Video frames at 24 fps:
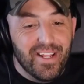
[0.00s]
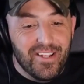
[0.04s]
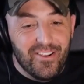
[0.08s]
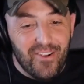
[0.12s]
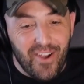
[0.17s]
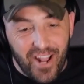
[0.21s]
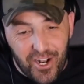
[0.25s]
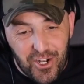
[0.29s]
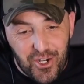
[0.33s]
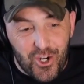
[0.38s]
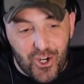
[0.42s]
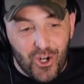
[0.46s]
You
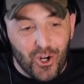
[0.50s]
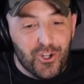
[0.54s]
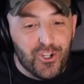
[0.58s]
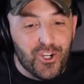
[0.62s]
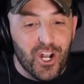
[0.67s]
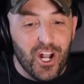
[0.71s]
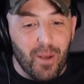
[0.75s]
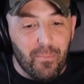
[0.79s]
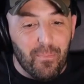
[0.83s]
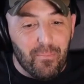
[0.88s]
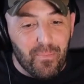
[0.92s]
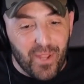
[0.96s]
gotta church it
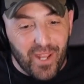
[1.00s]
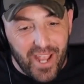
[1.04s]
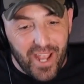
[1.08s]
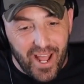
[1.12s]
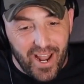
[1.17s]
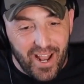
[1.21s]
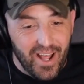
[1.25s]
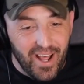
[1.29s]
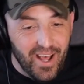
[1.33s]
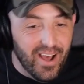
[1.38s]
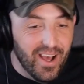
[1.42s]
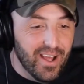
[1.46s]
up. You
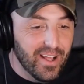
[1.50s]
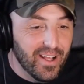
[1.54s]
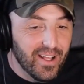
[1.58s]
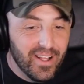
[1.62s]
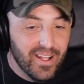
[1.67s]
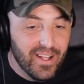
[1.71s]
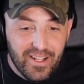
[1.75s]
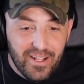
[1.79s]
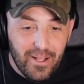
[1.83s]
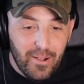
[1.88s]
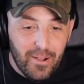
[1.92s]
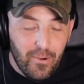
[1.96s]
gotta
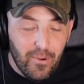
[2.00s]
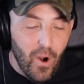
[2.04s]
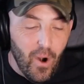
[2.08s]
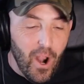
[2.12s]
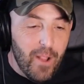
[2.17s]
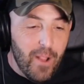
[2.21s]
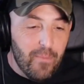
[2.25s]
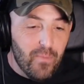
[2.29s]
right.